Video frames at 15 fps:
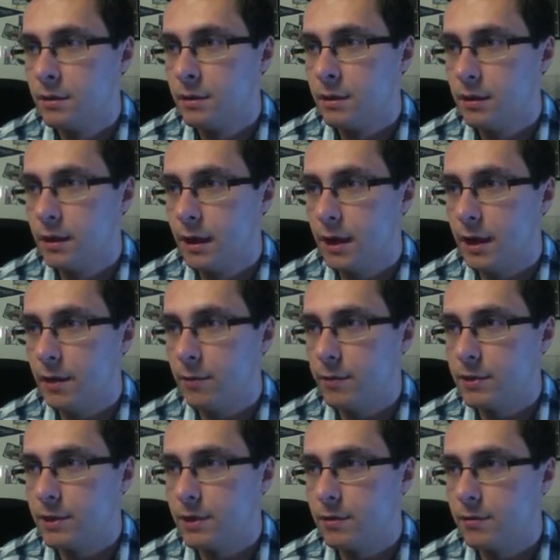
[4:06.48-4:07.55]
that I
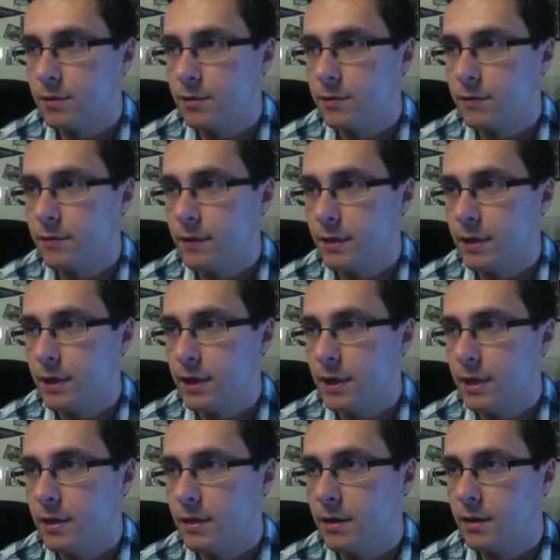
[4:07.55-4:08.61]
was going to fill
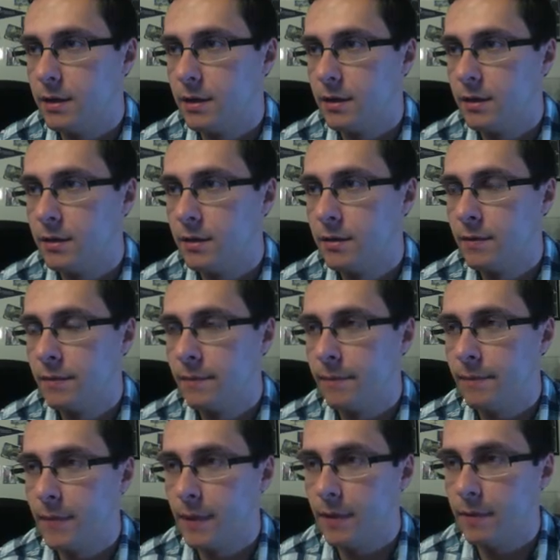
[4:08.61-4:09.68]
in
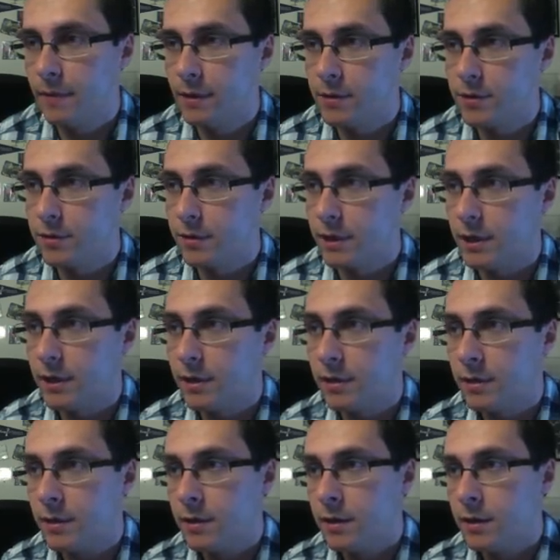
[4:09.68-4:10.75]
eventually.
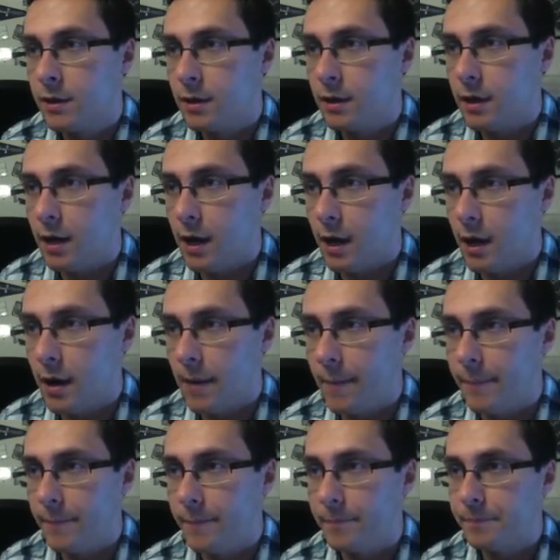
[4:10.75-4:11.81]

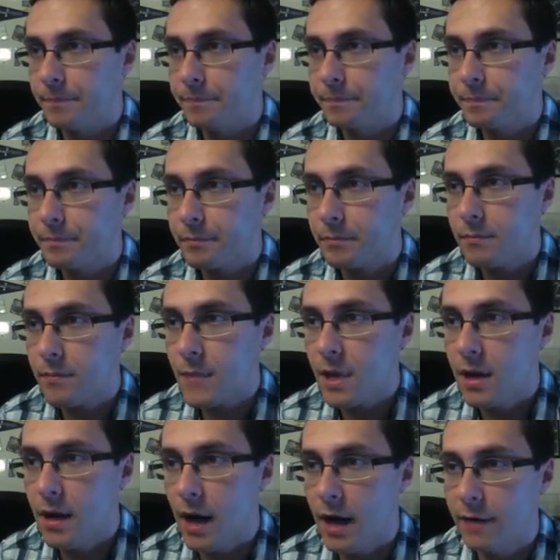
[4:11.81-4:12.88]

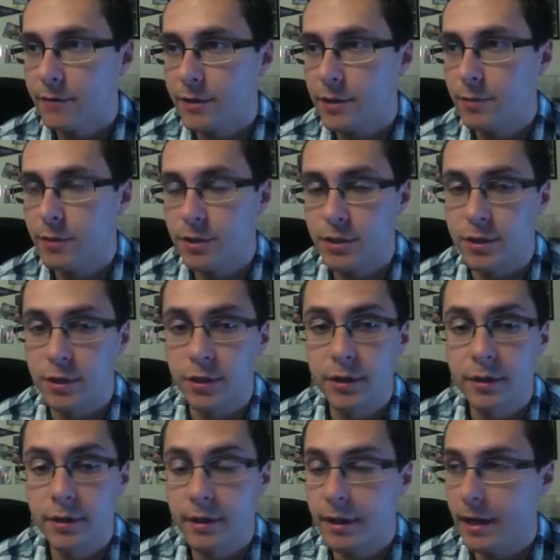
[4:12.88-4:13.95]
I have so much
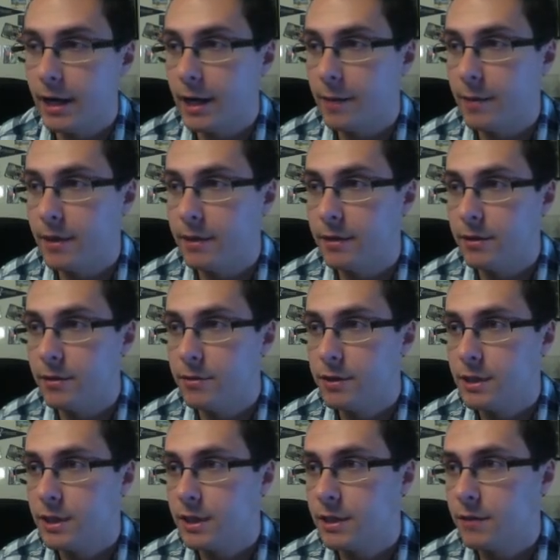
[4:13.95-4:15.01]
dirt that I've been
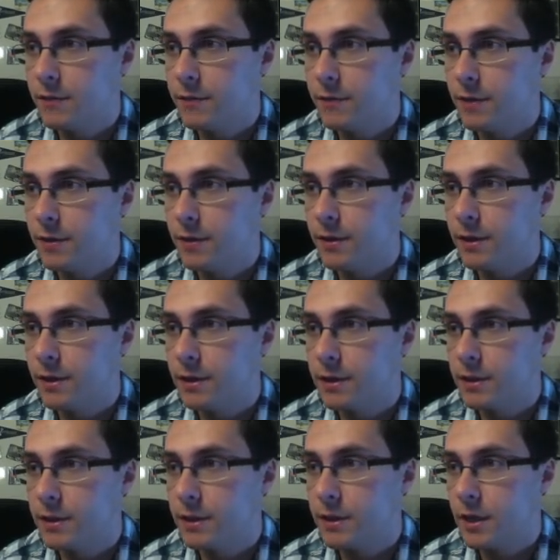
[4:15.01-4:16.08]
using it to fill in
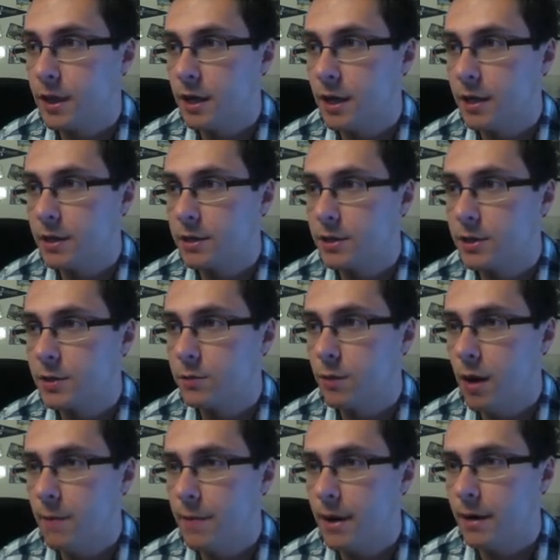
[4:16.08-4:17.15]
this
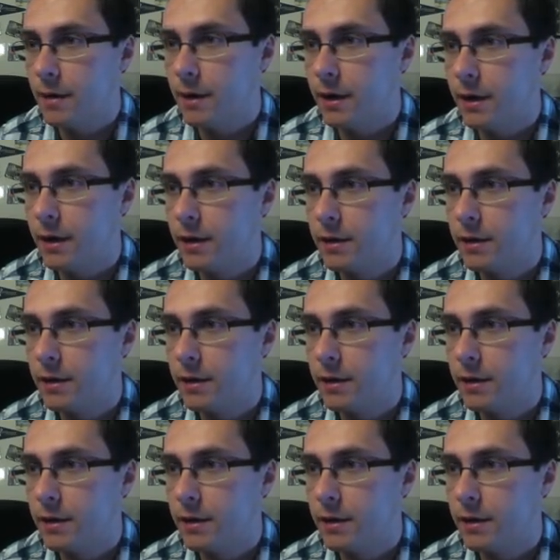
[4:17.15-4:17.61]
swamp area.